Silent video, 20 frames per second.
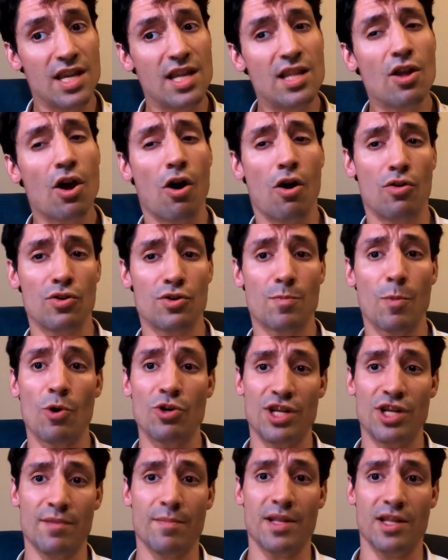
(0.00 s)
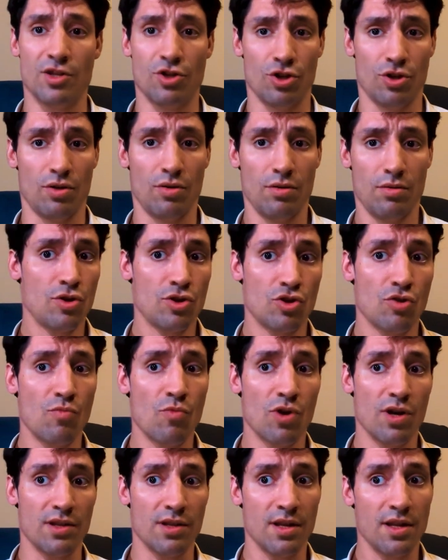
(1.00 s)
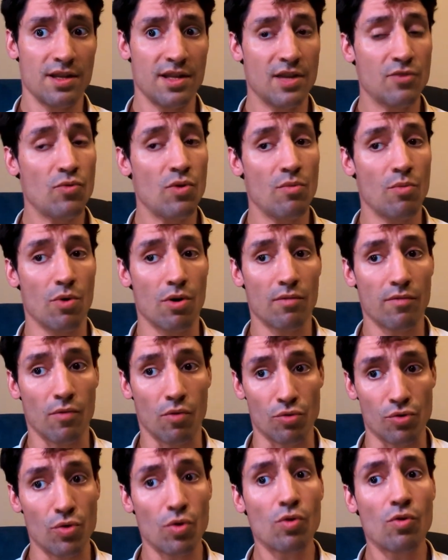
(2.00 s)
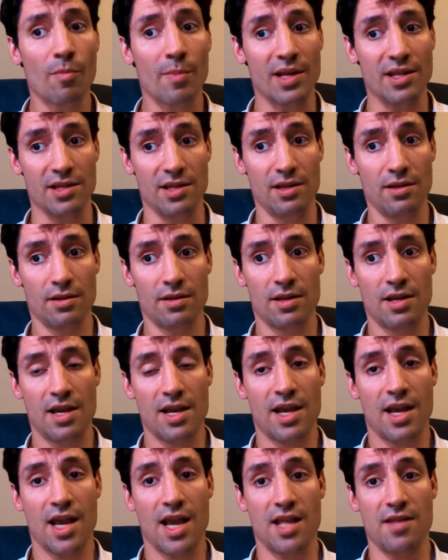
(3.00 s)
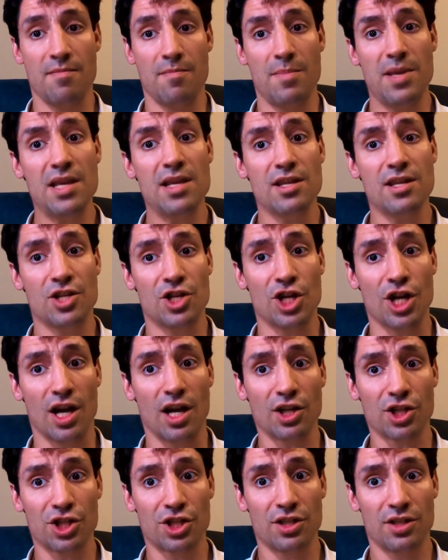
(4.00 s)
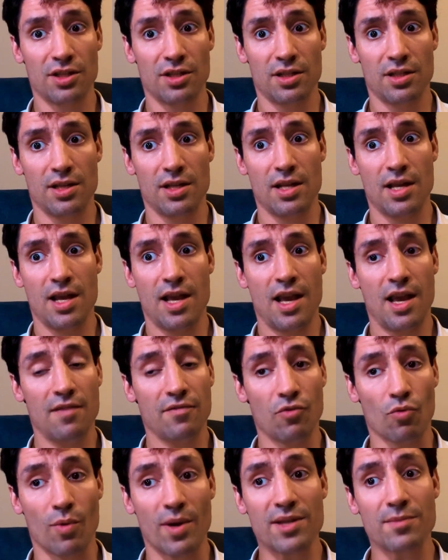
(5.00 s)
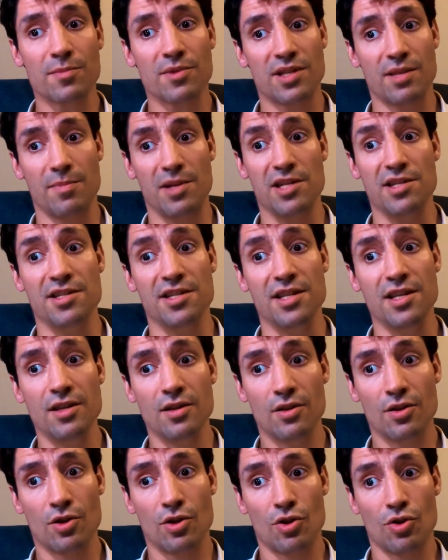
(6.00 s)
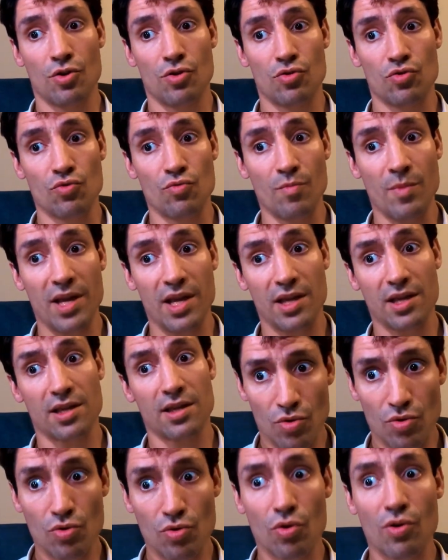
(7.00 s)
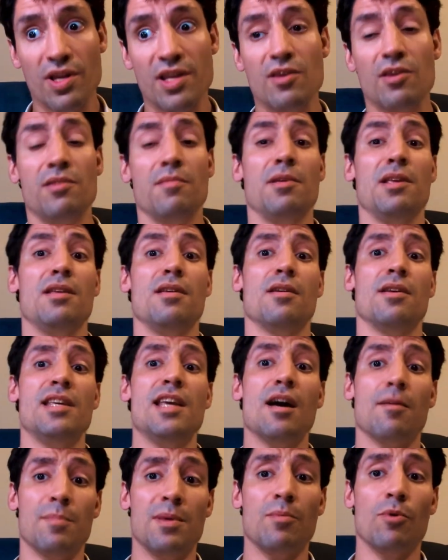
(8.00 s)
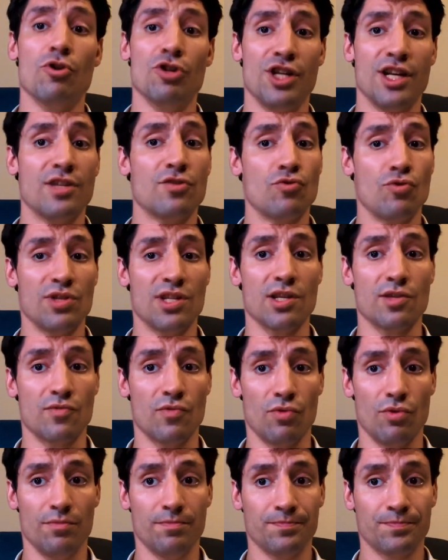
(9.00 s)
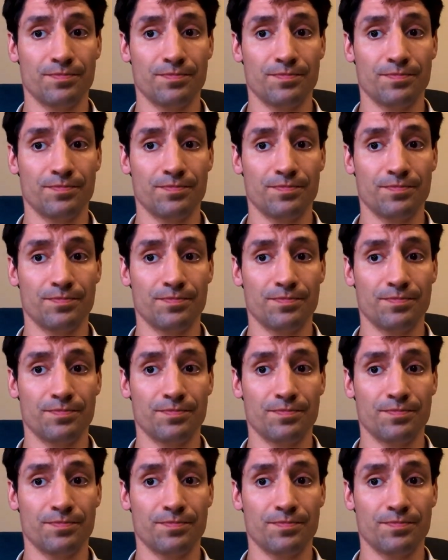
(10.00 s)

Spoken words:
in-house project manager, someone that will work for your company and be in charge, have the responsibility to make your ERP project successful.